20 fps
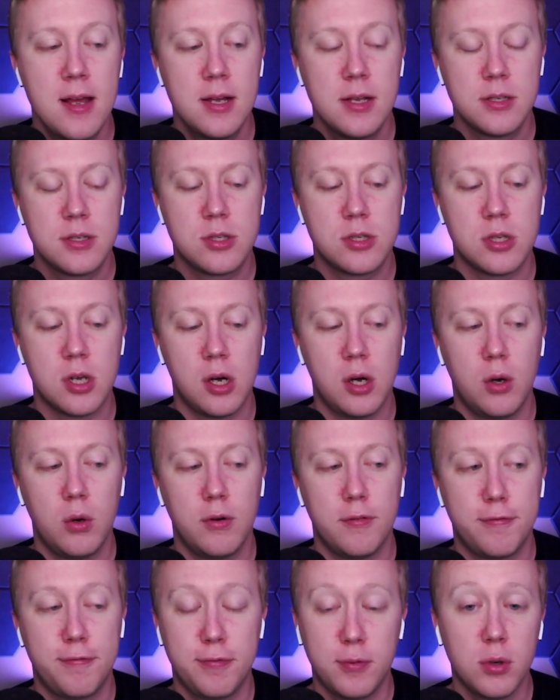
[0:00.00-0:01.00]
So
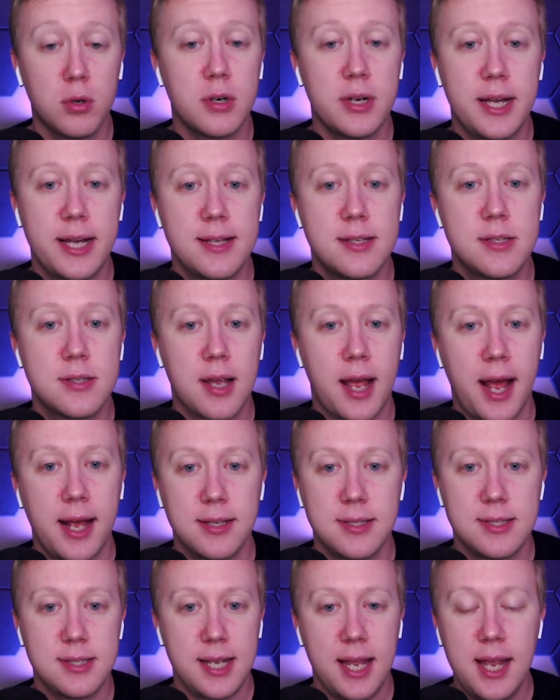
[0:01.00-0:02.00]
Flores
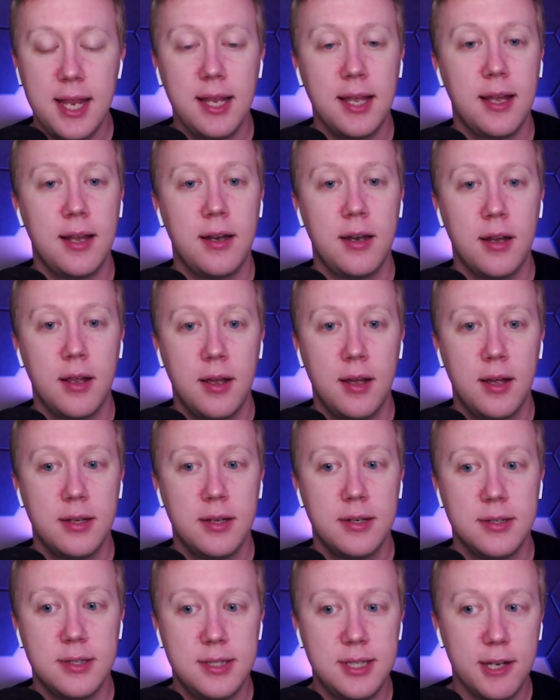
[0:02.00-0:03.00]
has taken
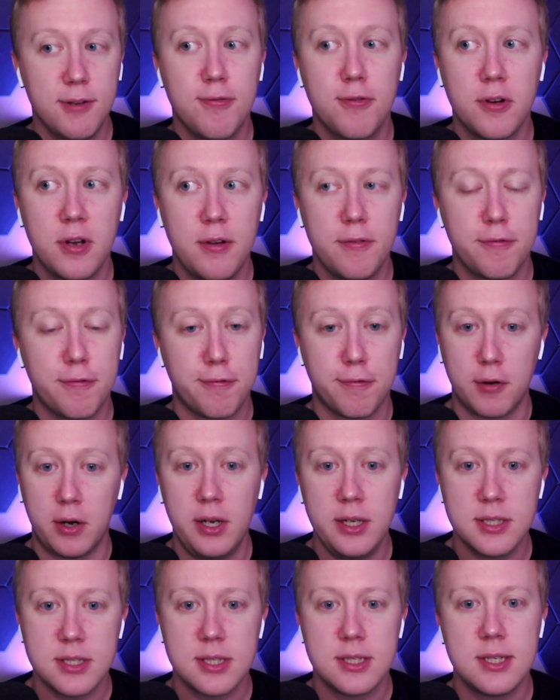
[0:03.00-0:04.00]
different
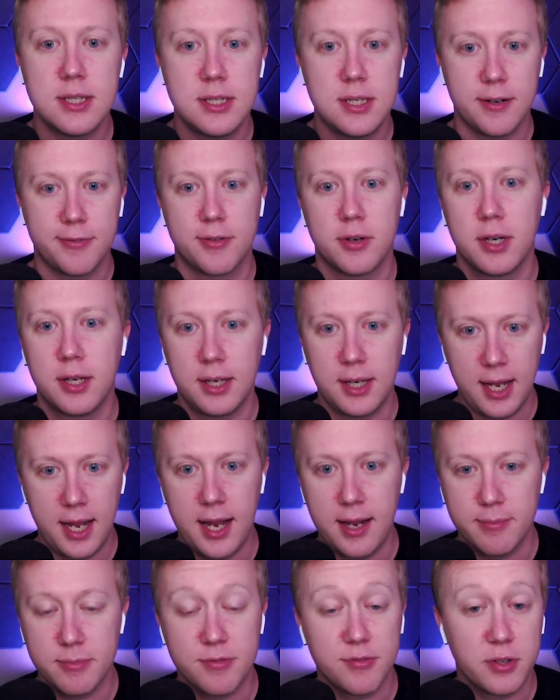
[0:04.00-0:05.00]
fronts to different
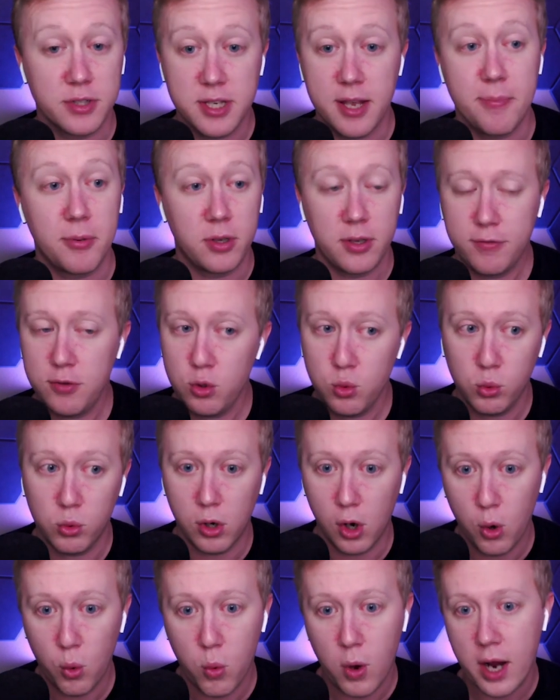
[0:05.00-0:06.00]
games. For example, if you
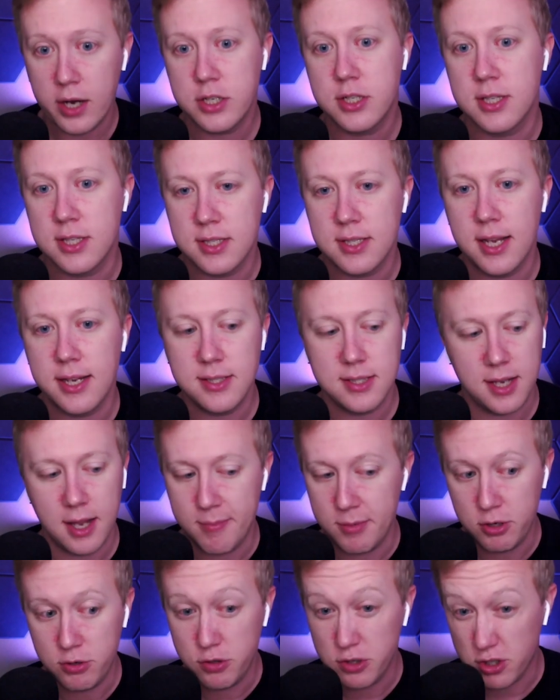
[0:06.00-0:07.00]
go watch the Saints game
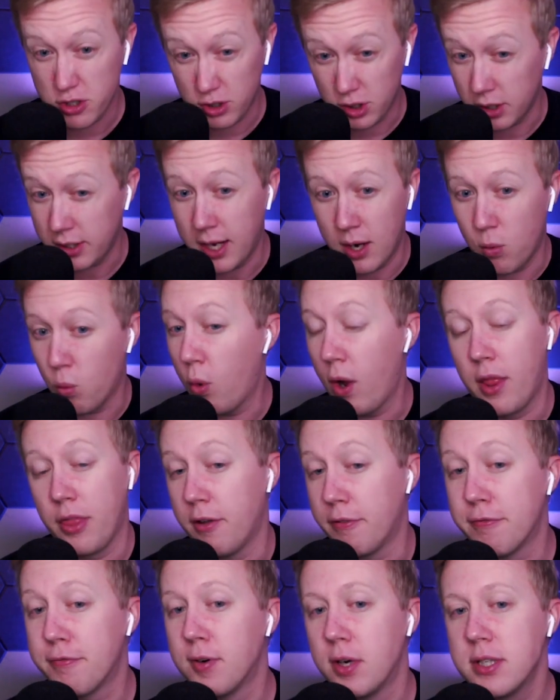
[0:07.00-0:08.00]
and you just look at
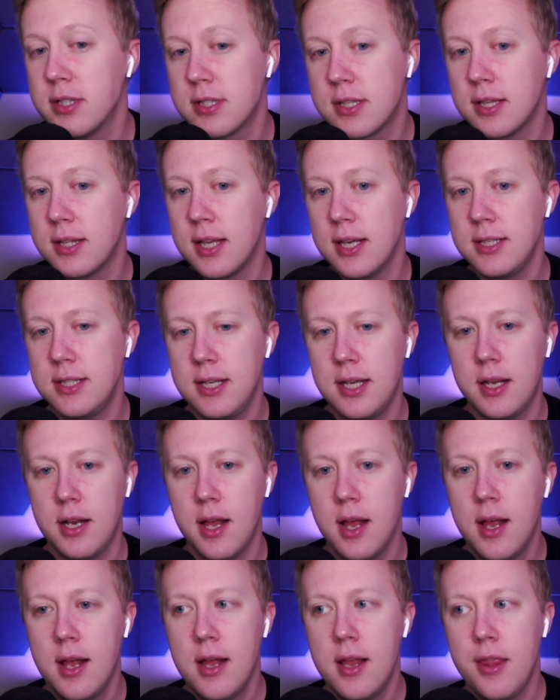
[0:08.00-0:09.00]
the fronts that they did,
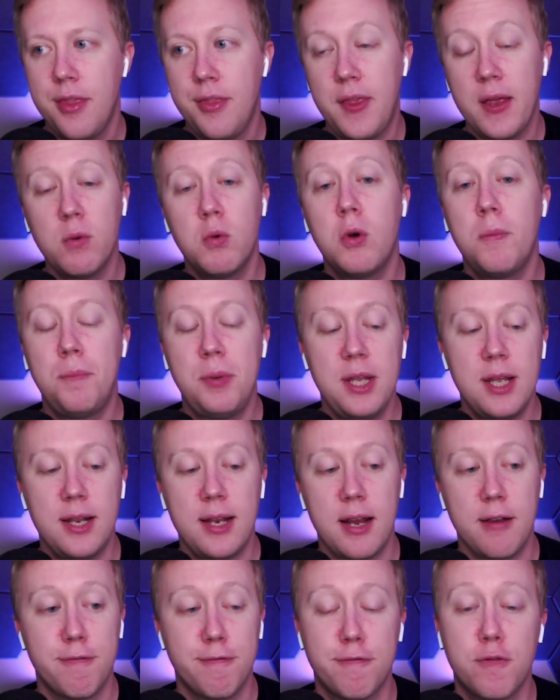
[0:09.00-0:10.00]
they will be in
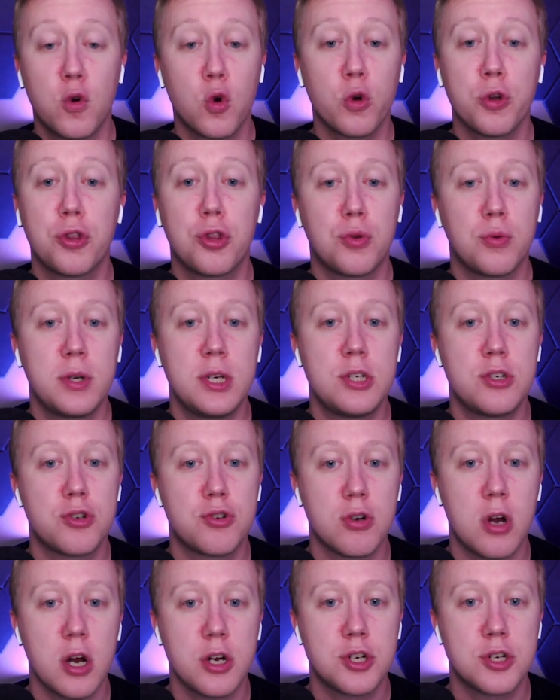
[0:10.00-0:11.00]
a 4 3
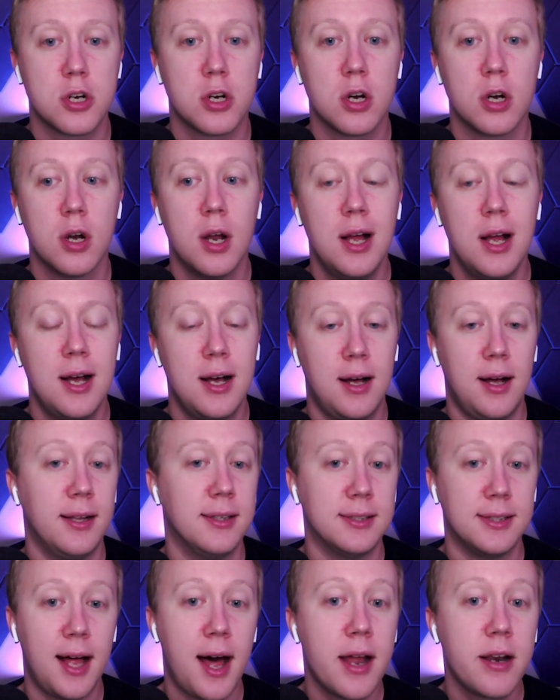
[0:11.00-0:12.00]
structure a
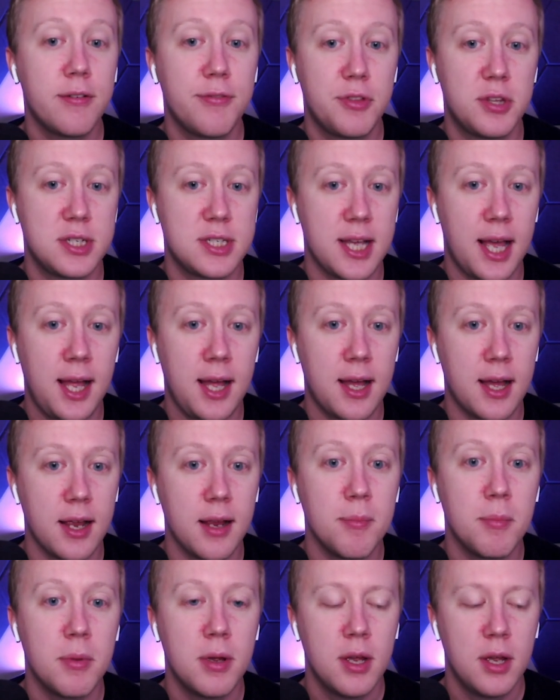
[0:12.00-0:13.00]
lot of the
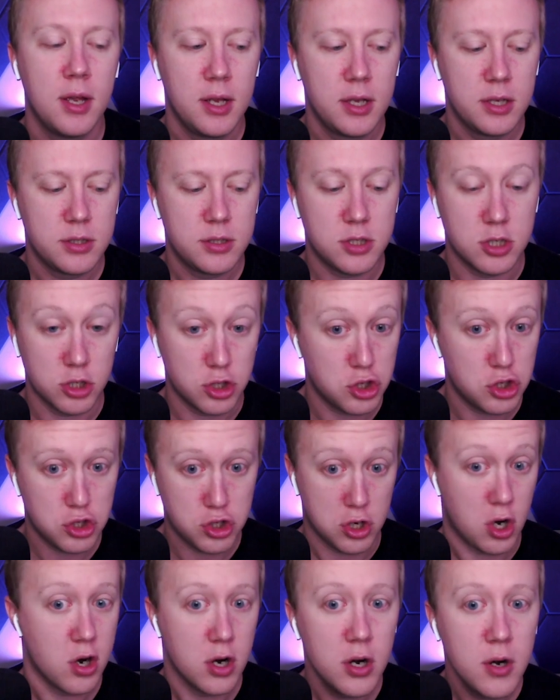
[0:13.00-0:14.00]
time to
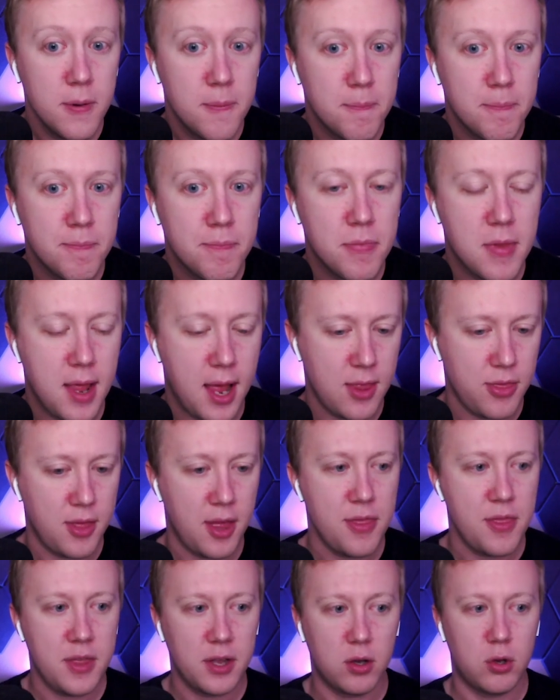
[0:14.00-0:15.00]
start, and
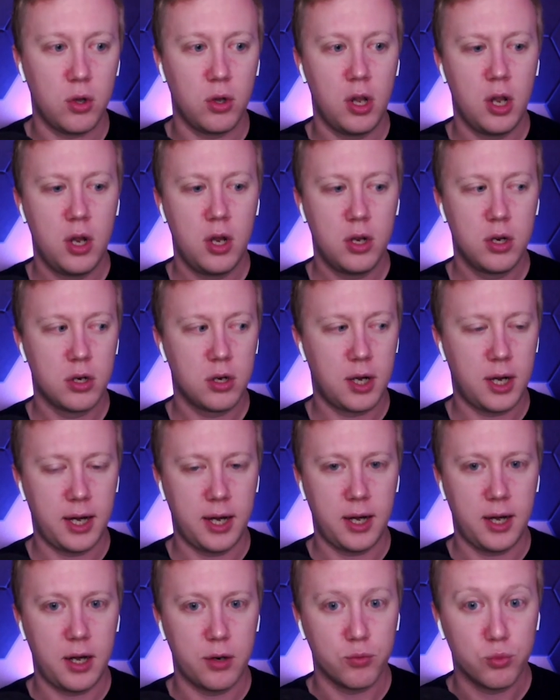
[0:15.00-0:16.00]
then they'll
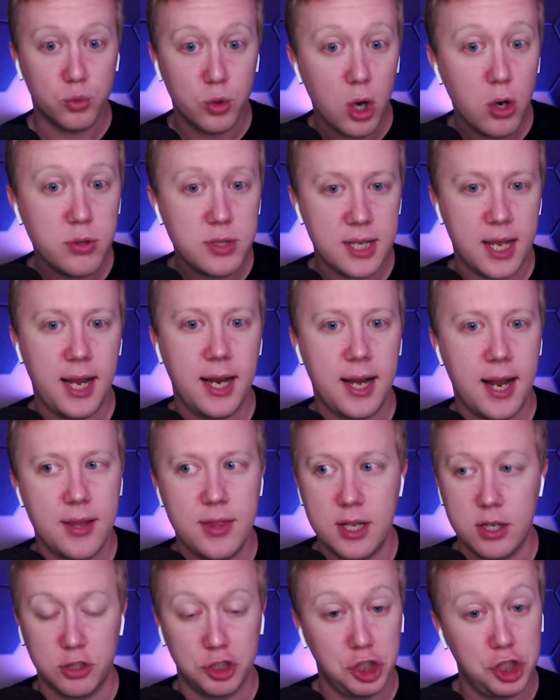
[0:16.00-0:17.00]
uh, rotate and
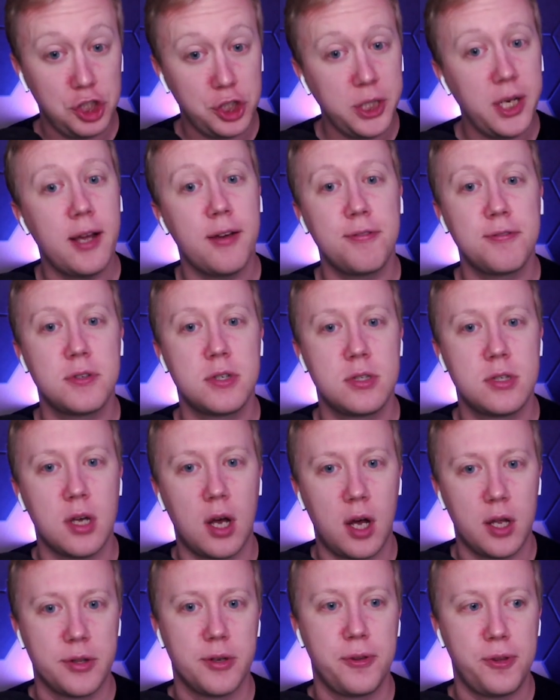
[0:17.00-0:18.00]
they'll shift to
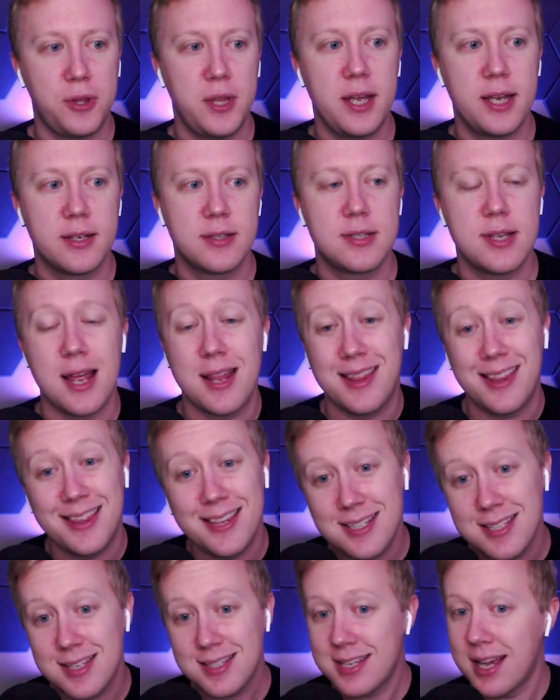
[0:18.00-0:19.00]
other things, and
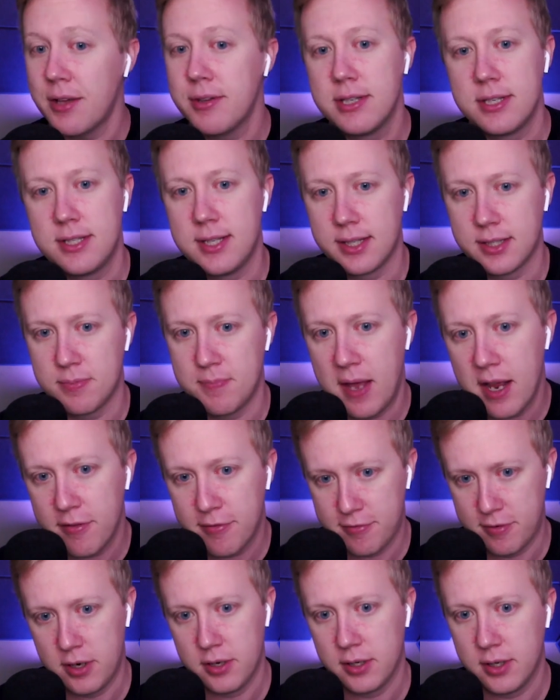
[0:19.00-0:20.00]
this is how the six man
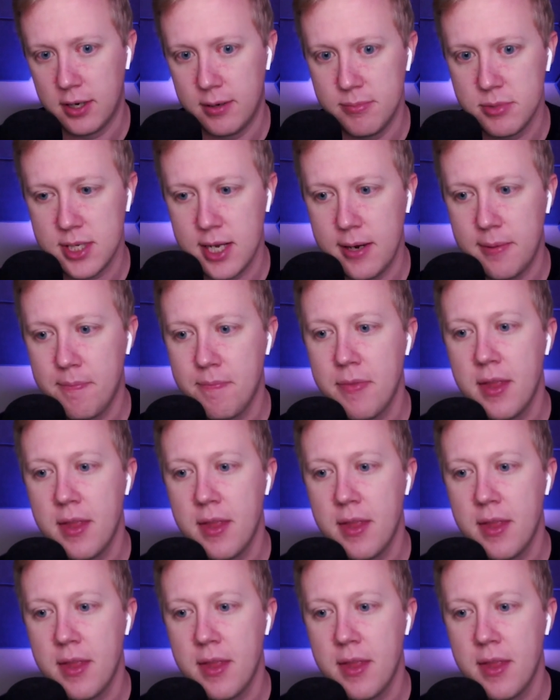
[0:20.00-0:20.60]
front comes in.